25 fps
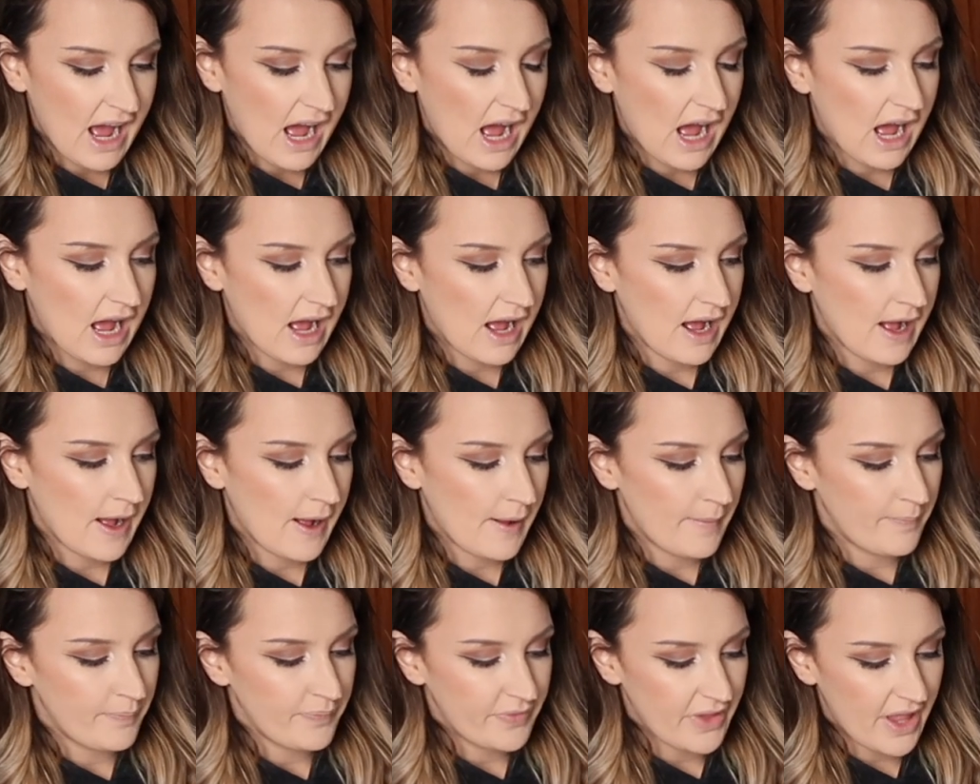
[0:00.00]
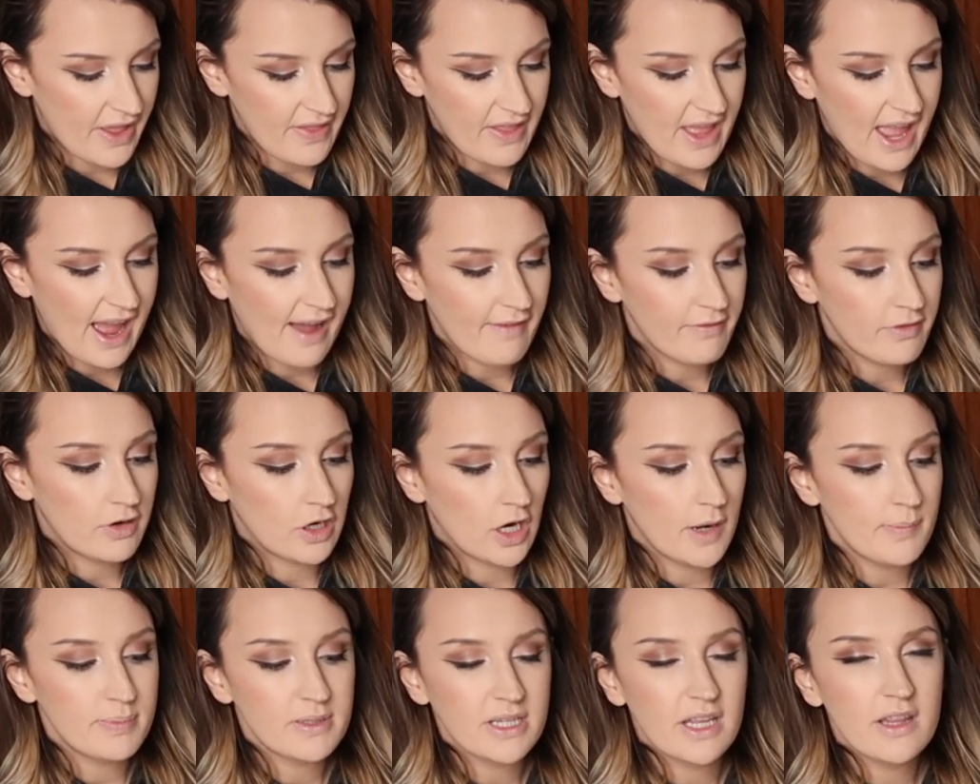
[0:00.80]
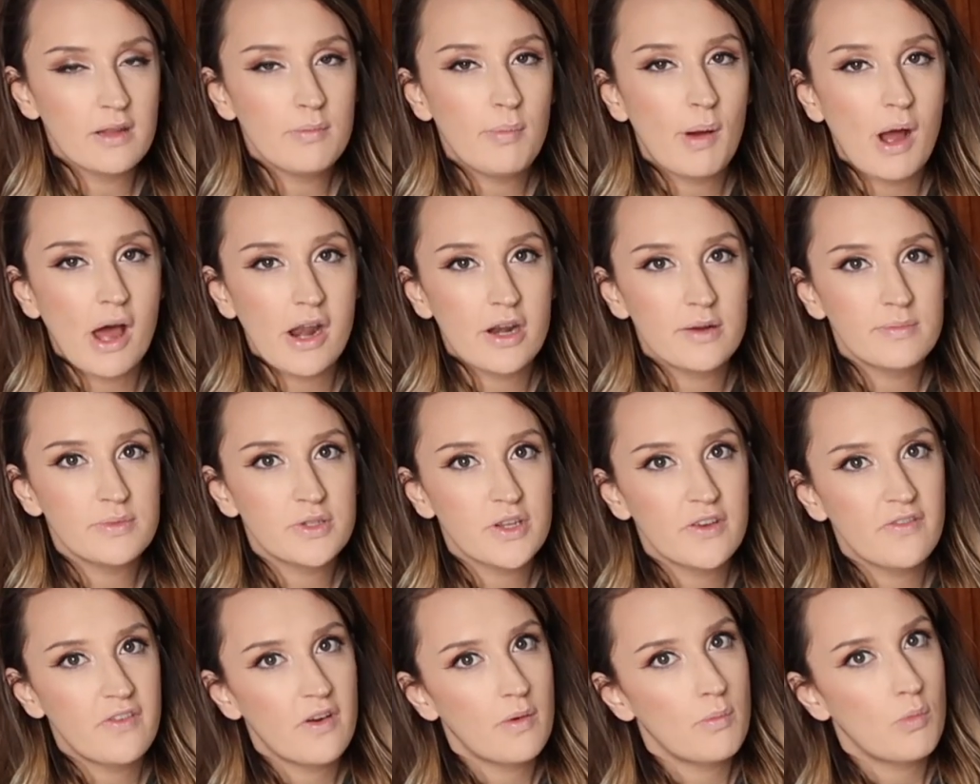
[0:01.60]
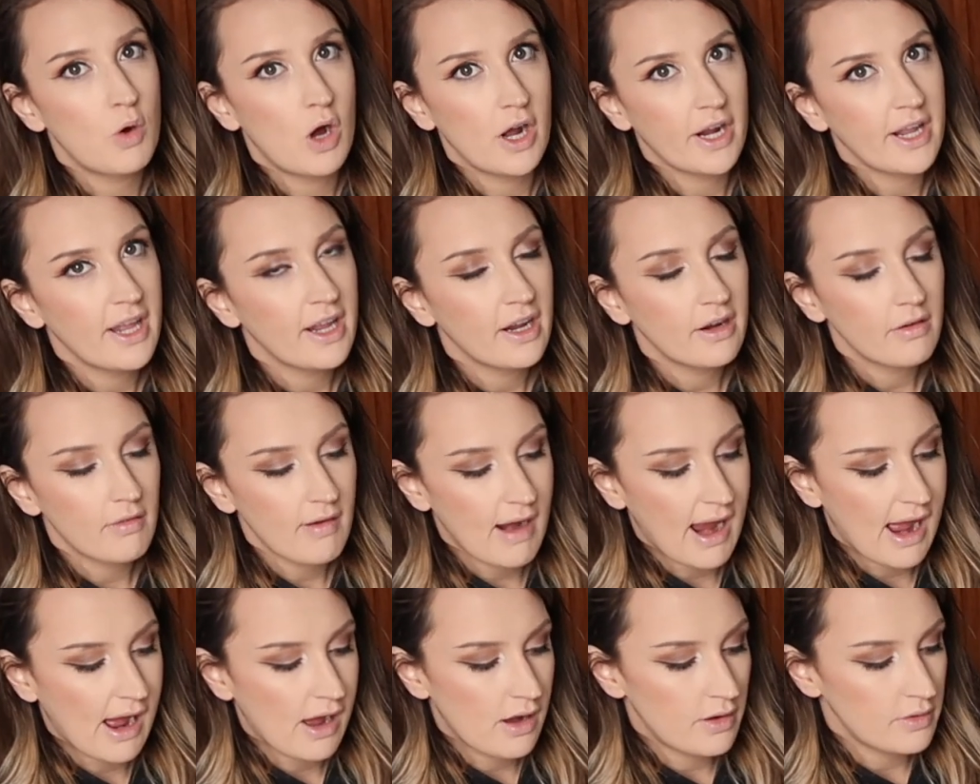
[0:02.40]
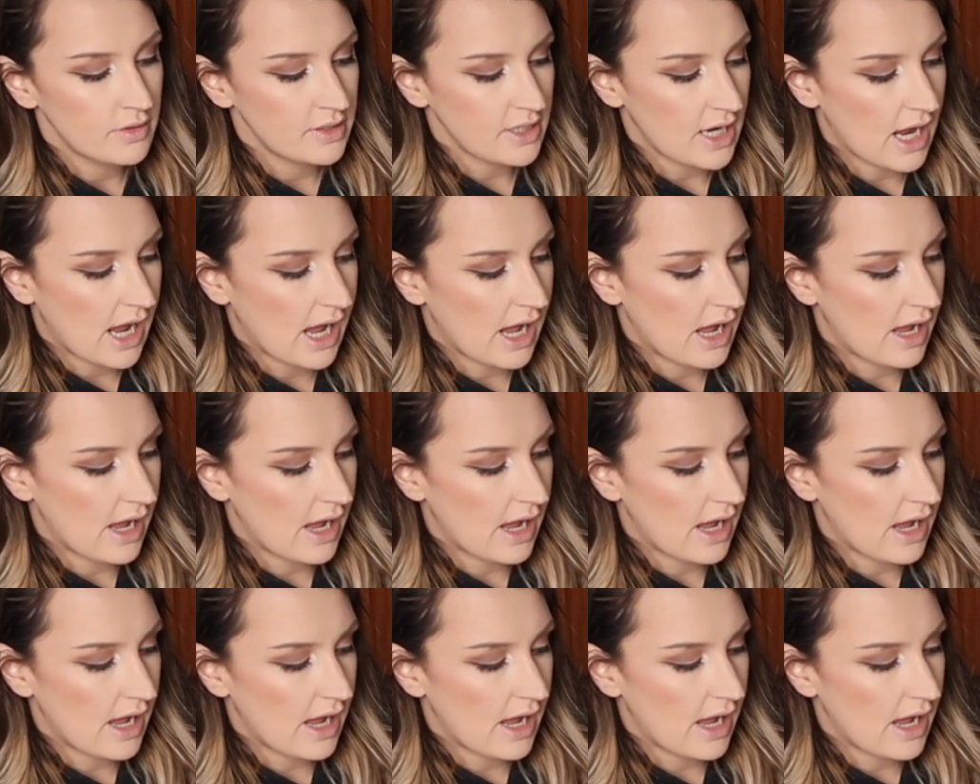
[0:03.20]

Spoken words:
And they have grips on the bottom, so if I'm walking around,